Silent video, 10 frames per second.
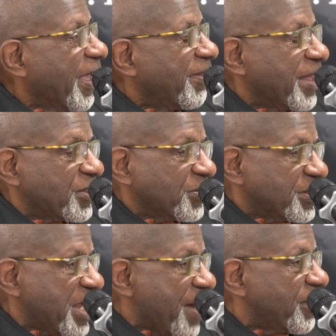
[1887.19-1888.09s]
And that's
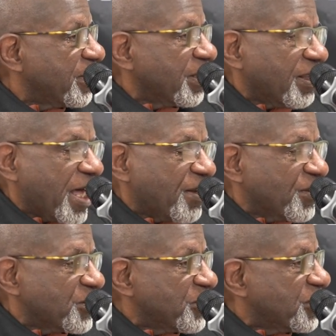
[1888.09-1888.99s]
what's happened. A lot
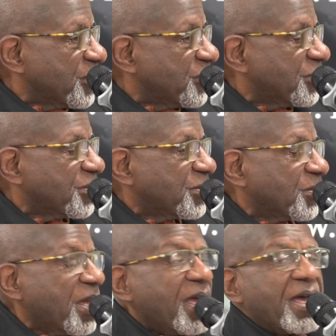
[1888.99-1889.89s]
of those musicians are
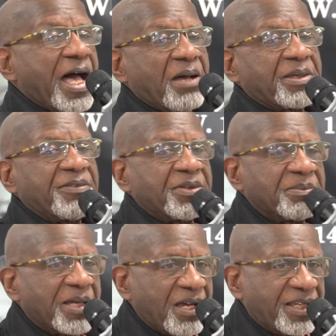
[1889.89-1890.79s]
doing. I'll give
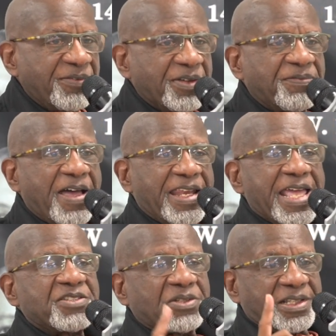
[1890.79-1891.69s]
you a
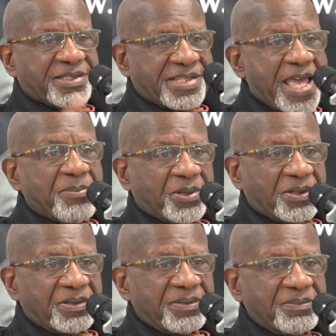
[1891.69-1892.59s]
financial
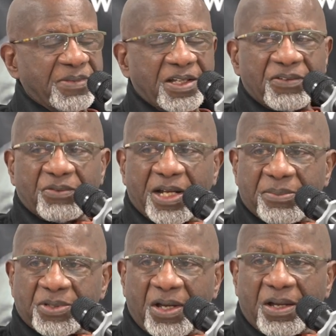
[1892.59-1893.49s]
example of what
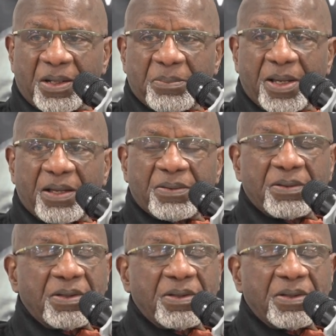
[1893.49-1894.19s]
I'm talking about.